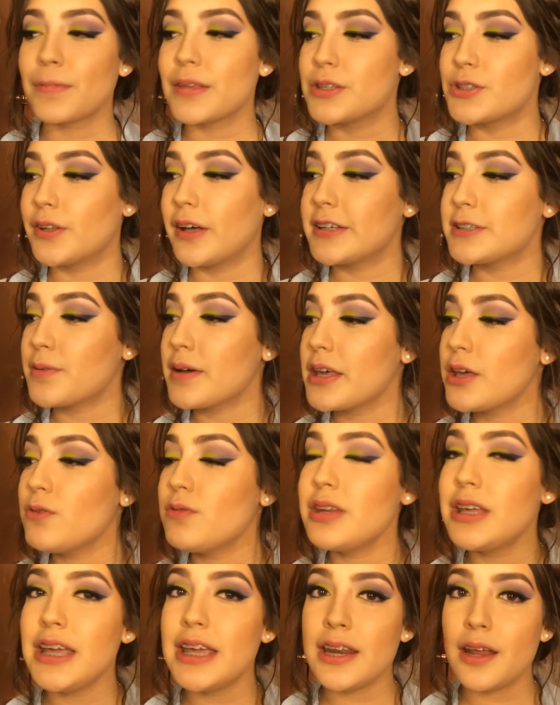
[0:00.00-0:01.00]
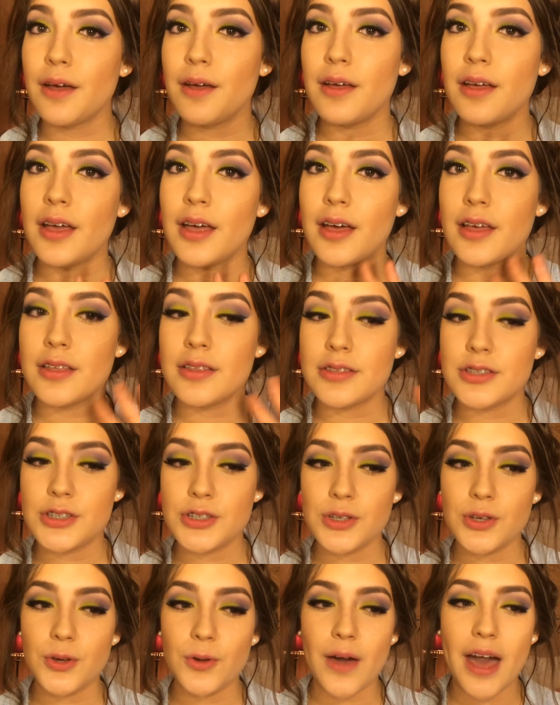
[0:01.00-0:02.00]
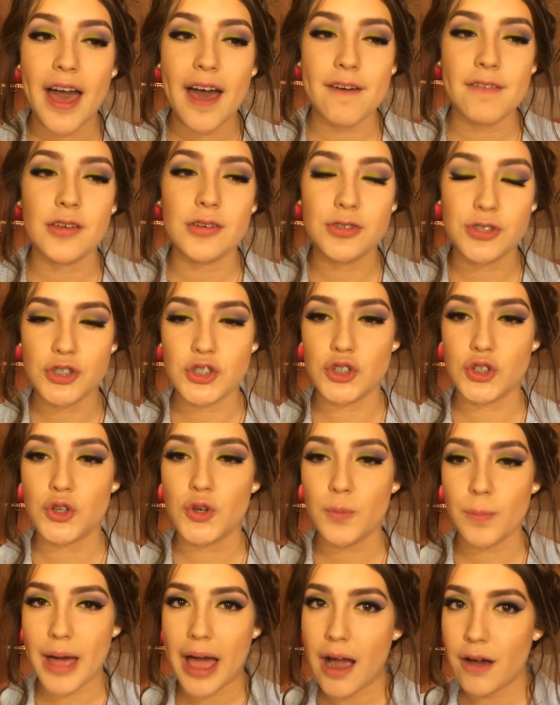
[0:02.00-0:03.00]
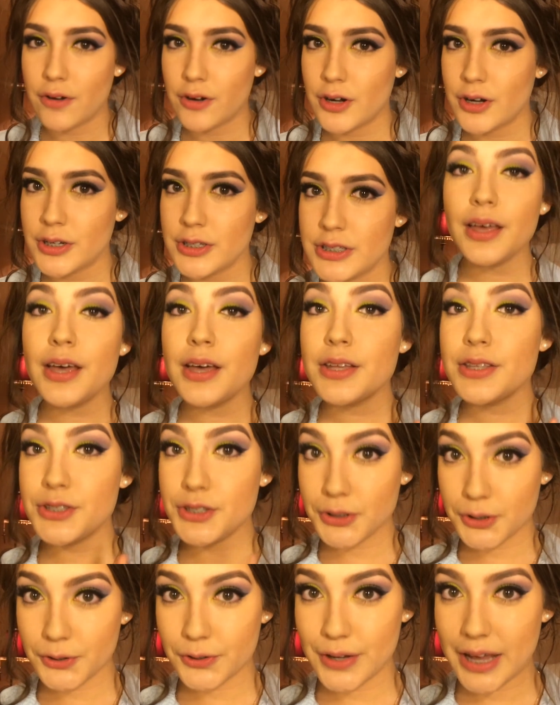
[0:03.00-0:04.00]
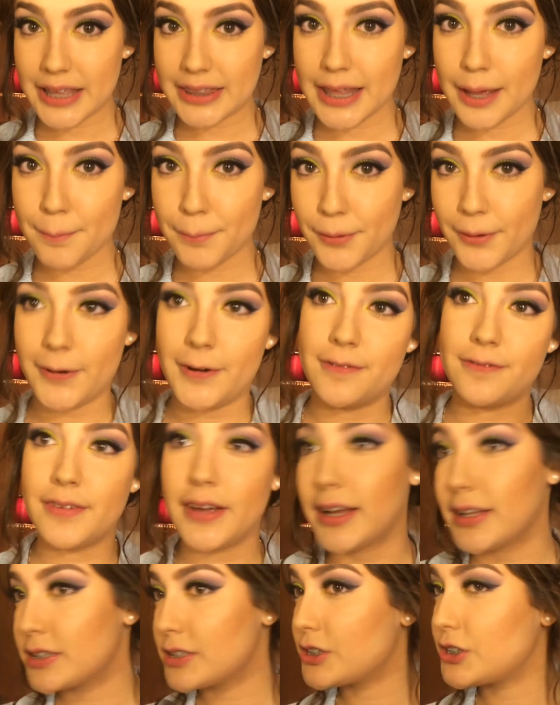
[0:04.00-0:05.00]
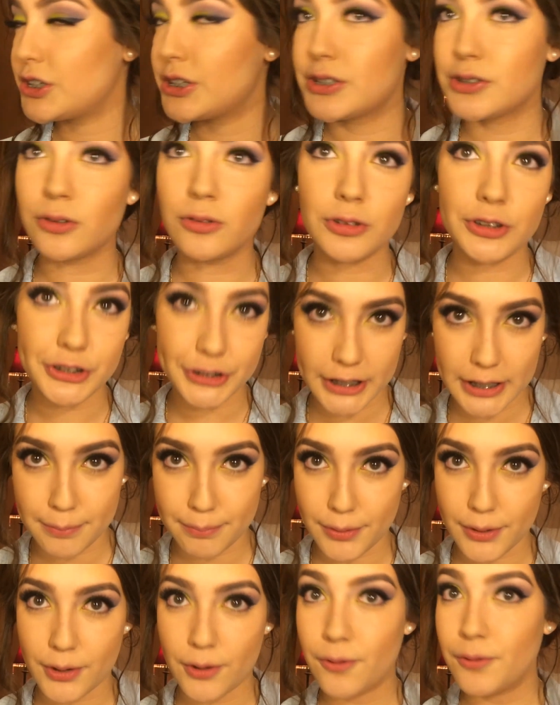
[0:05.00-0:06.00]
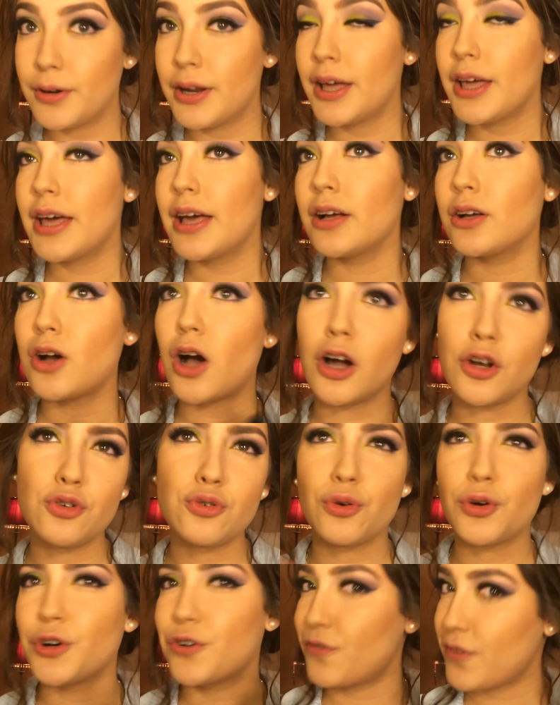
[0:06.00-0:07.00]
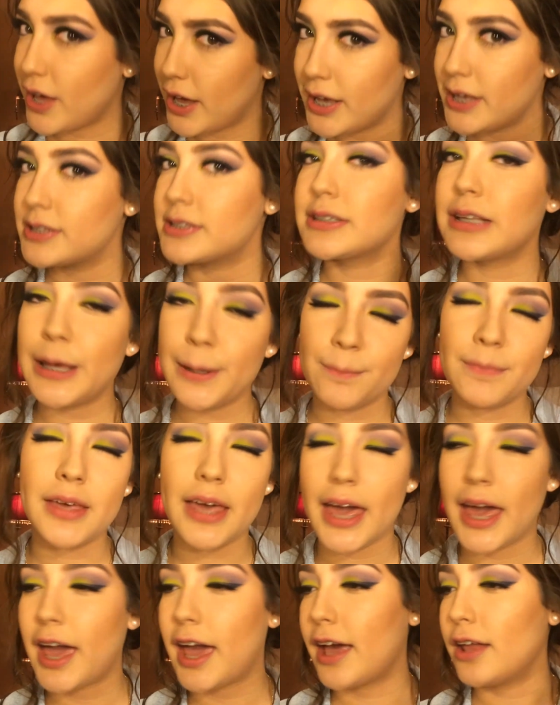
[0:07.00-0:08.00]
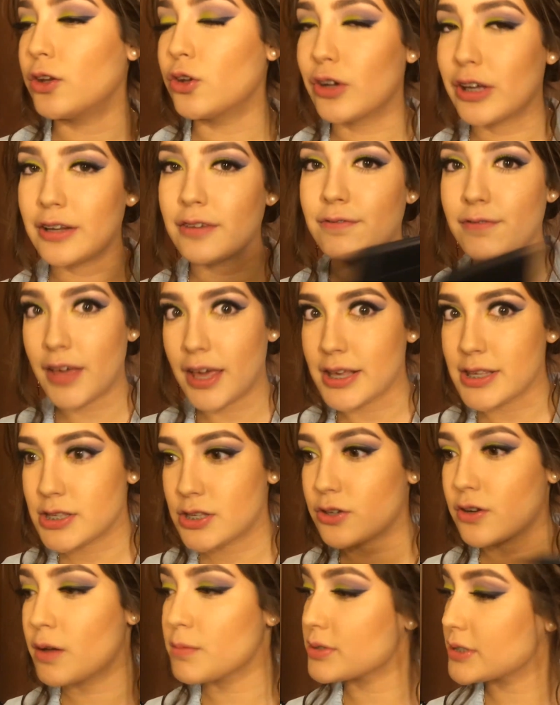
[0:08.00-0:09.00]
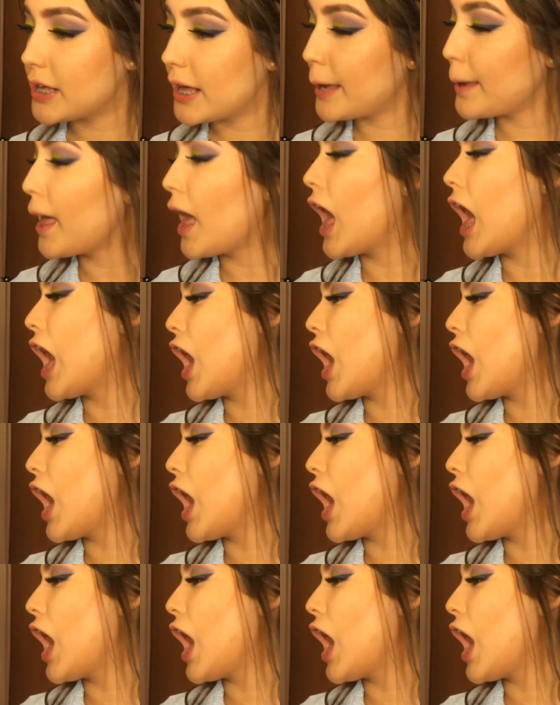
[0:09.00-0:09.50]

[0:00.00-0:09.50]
So that's why you need to have those two powders to create that perfect chiseled cheekbone, contour face, Kim K looking face, you know what I'm saying?